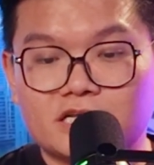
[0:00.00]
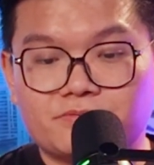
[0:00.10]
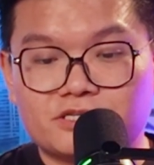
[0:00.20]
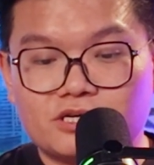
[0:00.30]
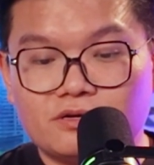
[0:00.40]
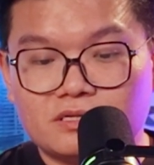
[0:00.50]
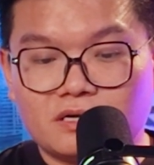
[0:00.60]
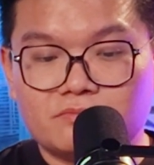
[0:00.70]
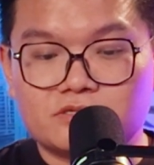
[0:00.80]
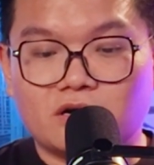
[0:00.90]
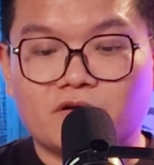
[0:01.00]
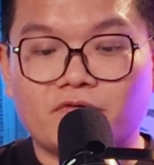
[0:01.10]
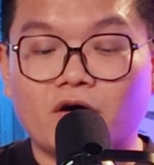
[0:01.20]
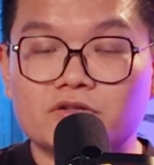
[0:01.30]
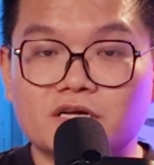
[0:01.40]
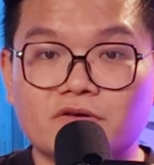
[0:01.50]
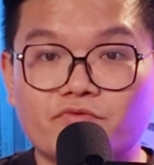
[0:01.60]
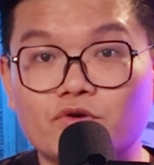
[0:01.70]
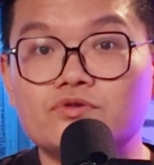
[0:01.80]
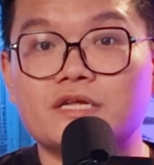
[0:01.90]
especially in terms of all the
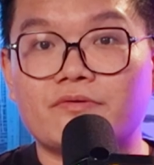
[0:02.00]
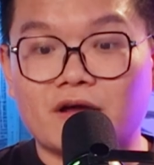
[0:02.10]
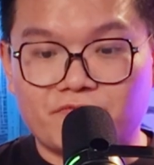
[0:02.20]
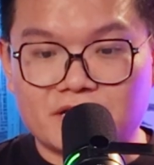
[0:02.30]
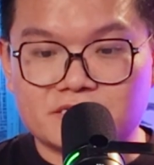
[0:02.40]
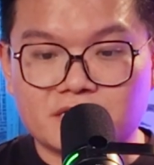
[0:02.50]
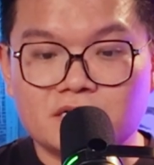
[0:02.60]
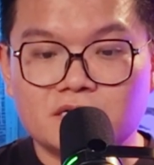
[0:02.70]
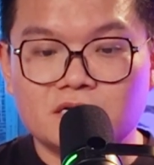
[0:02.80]
views that we are facing.